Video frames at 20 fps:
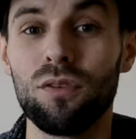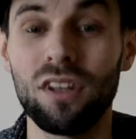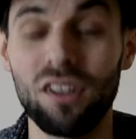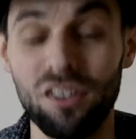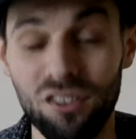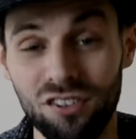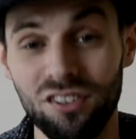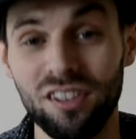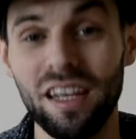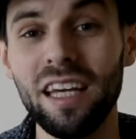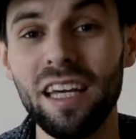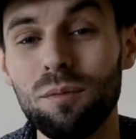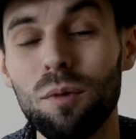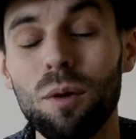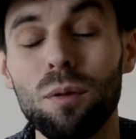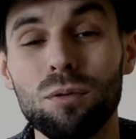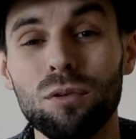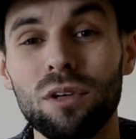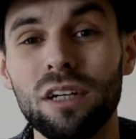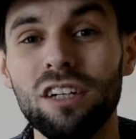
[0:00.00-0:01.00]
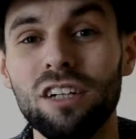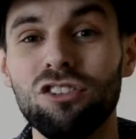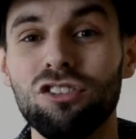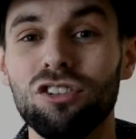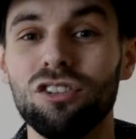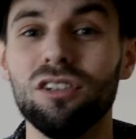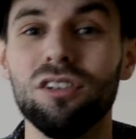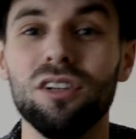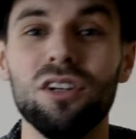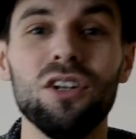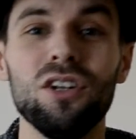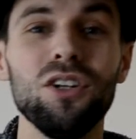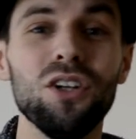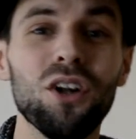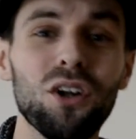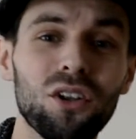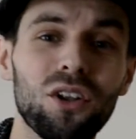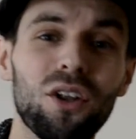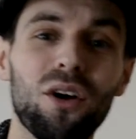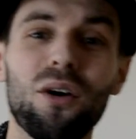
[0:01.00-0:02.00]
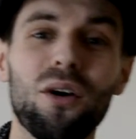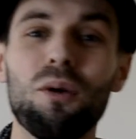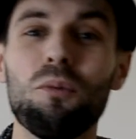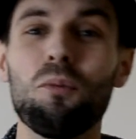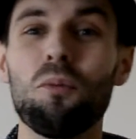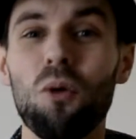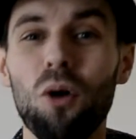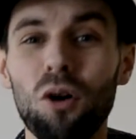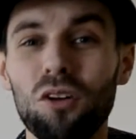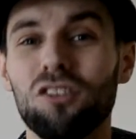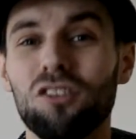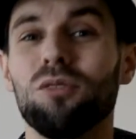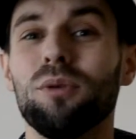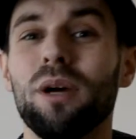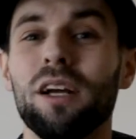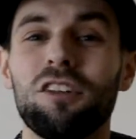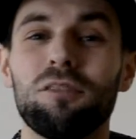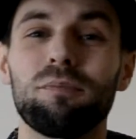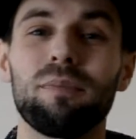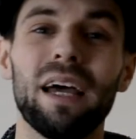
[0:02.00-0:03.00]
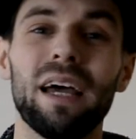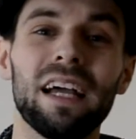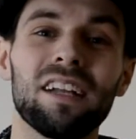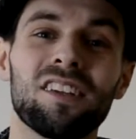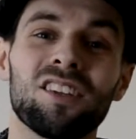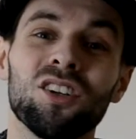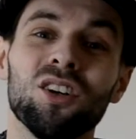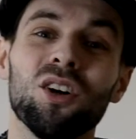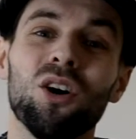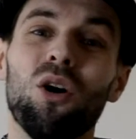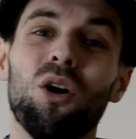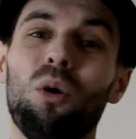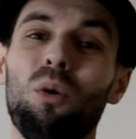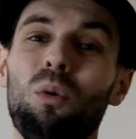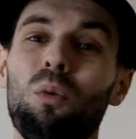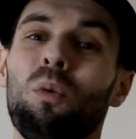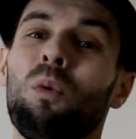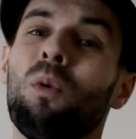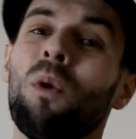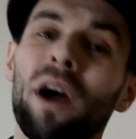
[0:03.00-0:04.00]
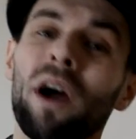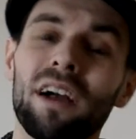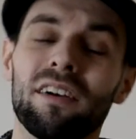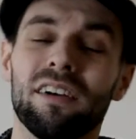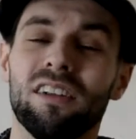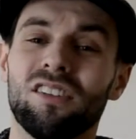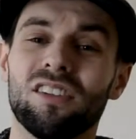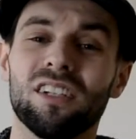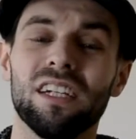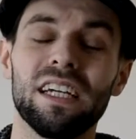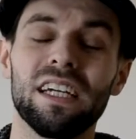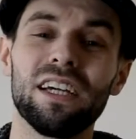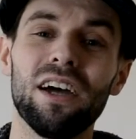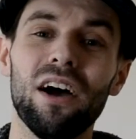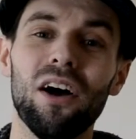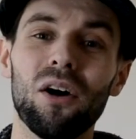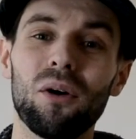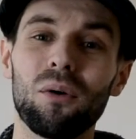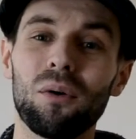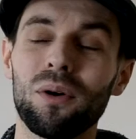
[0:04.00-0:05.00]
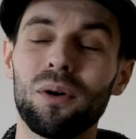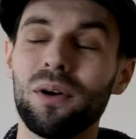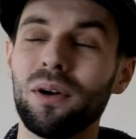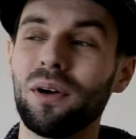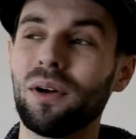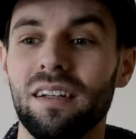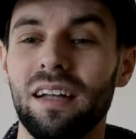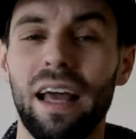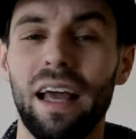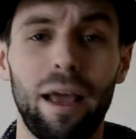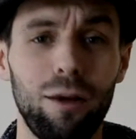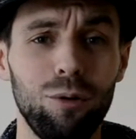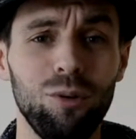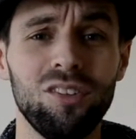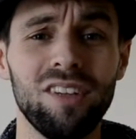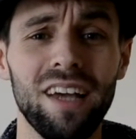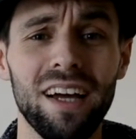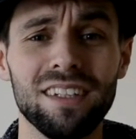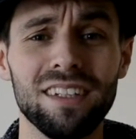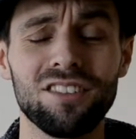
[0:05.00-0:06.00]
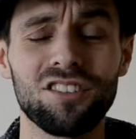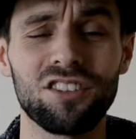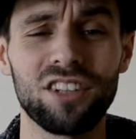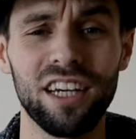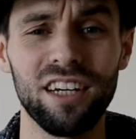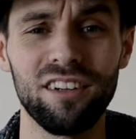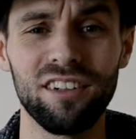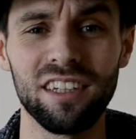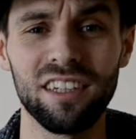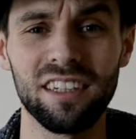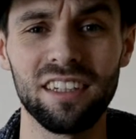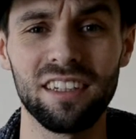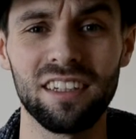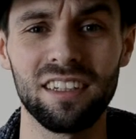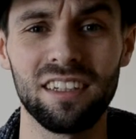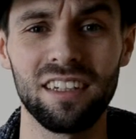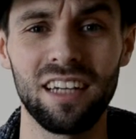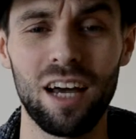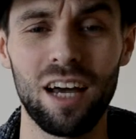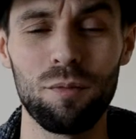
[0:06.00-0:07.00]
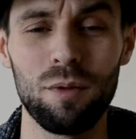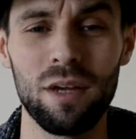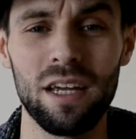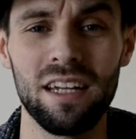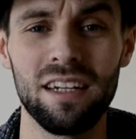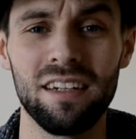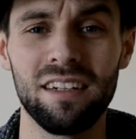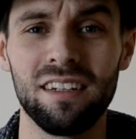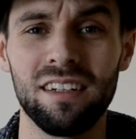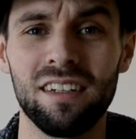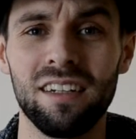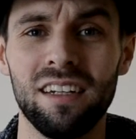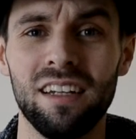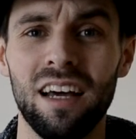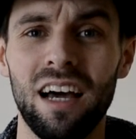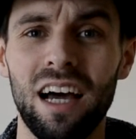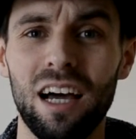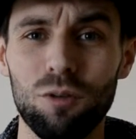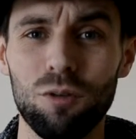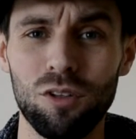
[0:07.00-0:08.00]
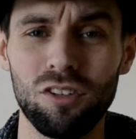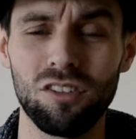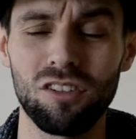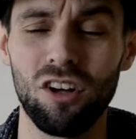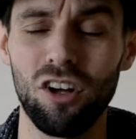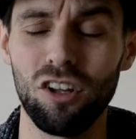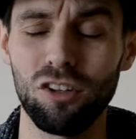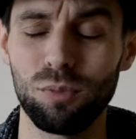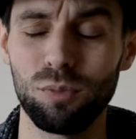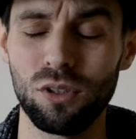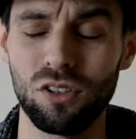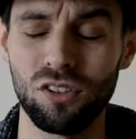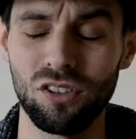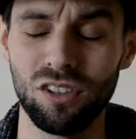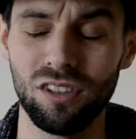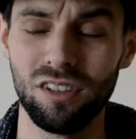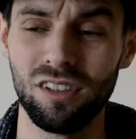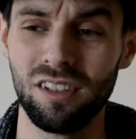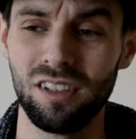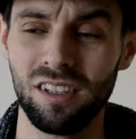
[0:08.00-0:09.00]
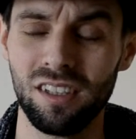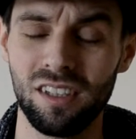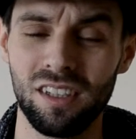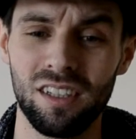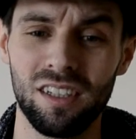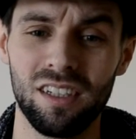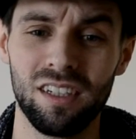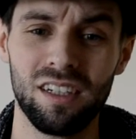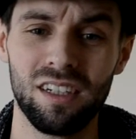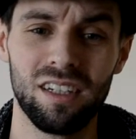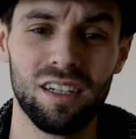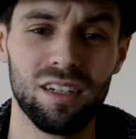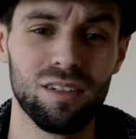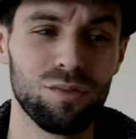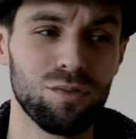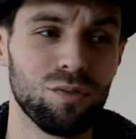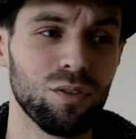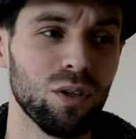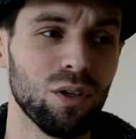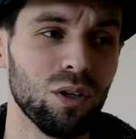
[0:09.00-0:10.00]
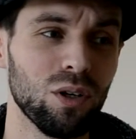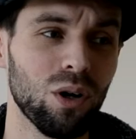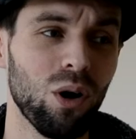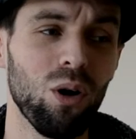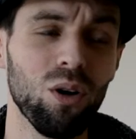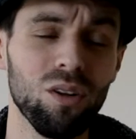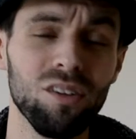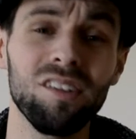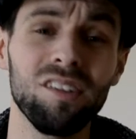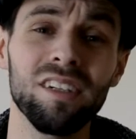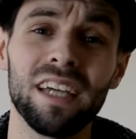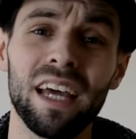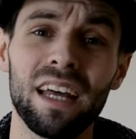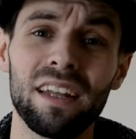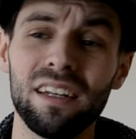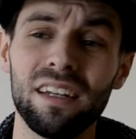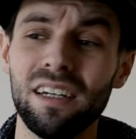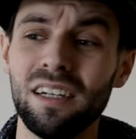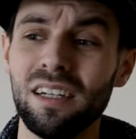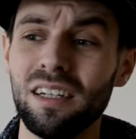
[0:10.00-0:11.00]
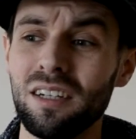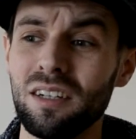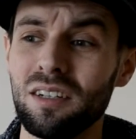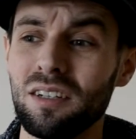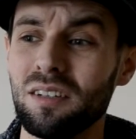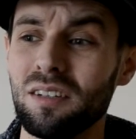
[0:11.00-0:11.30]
the same operation, not knowing what to expect or where it's going to go, it was kind of scary. I mean, I was in hospital for altogether